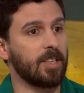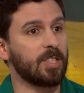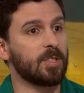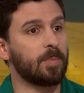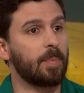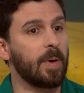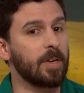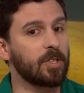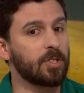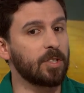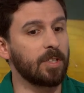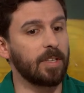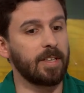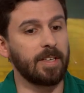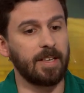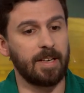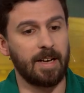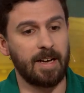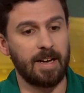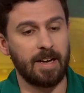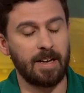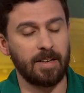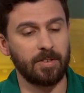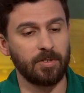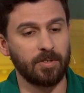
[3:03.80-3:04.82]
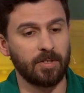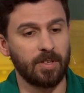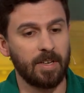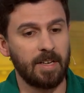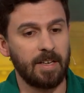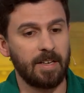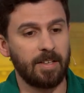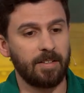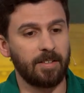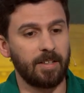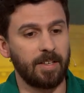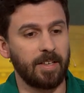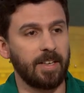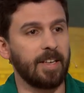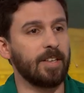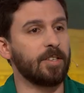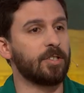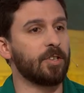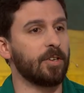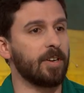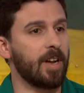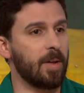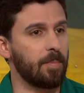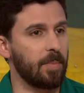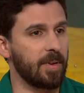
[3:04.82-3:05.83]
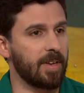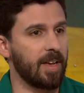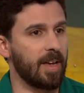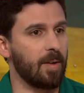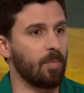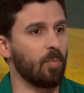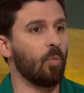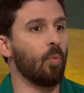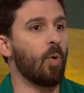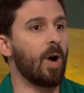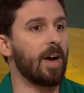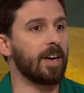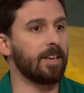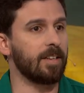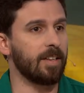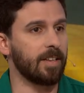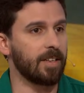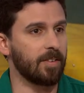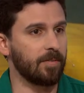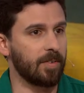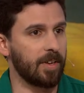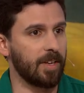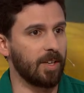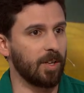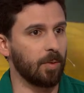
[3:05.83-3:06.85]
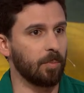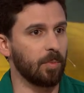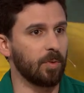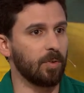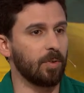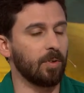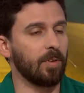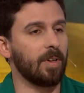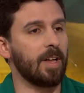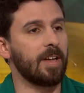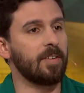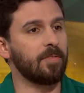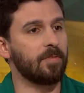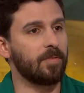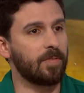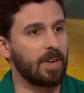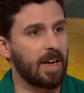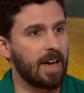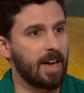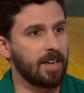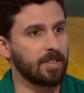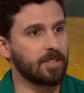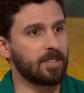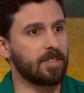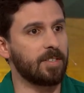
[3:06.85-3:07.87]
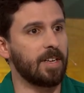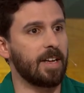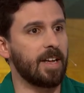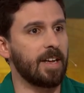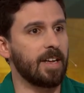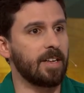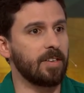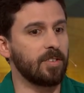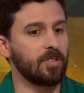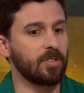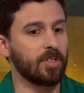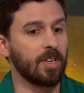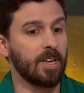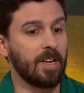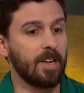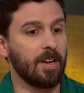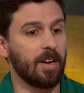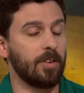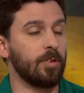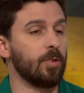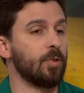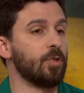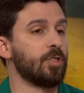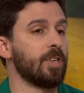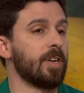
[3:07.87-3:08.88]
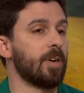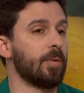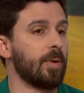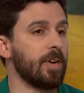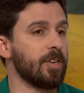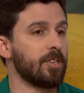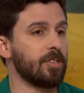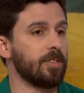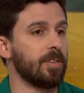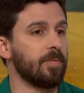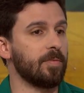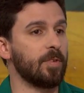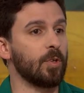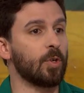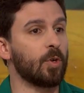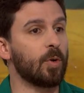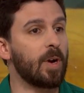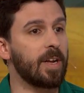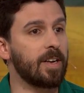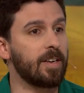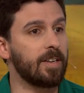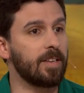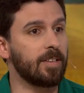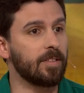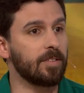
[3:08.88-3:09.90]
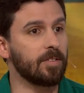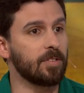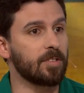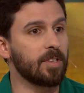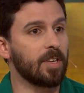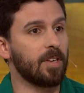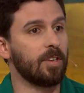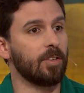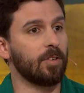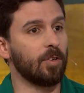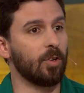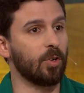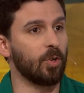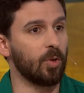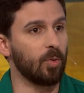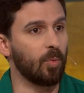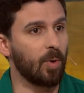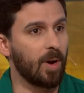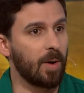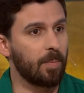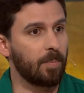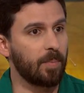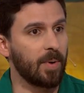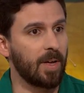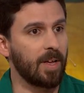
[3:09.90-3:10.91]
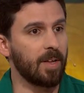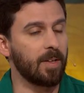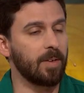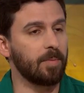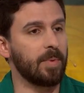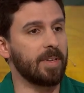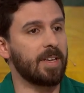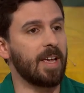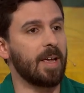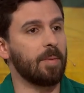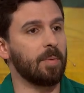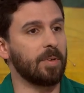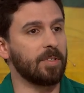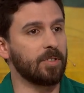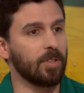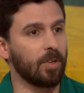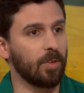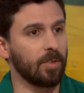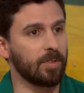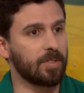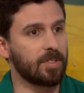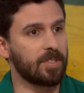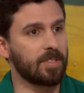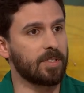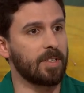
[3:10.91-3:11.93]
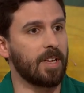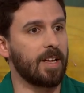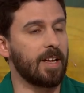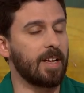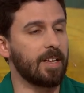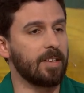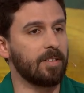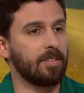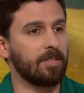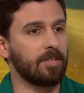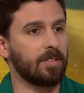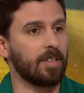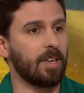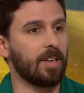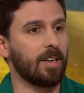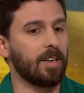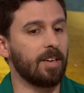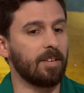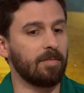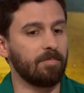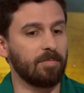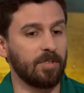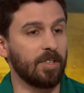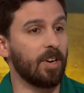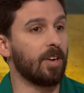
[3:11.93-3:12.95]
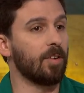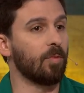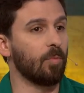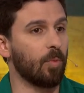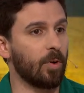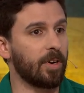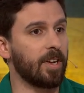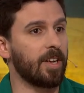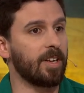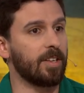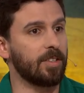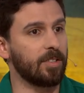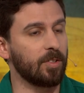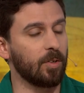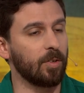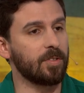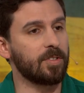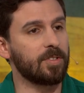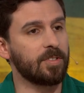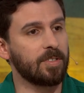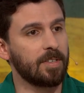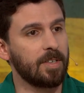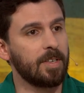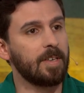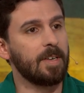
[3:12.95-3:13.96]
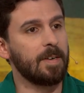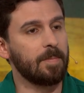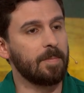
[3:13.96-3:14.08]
especially as the internet became widely available and fast, and a new generation of Ukrainians grew up and became adults and young working adults.